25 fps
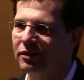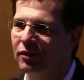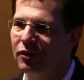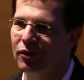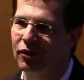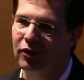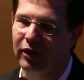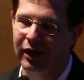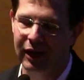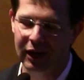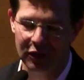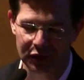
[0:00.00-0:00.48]
or
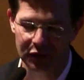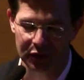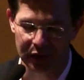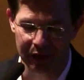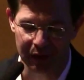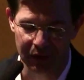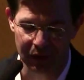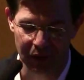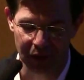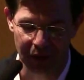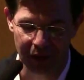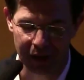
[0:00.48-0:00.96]
actually
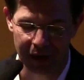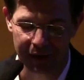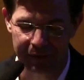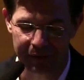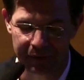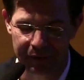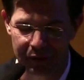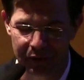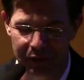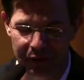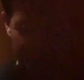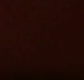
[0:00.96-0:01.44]
good
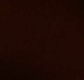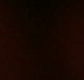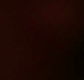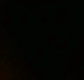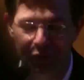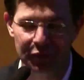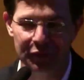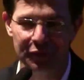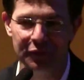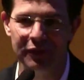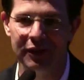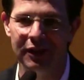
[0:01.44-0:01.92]

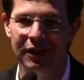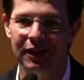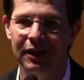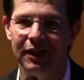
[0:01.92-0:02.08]
afternoon.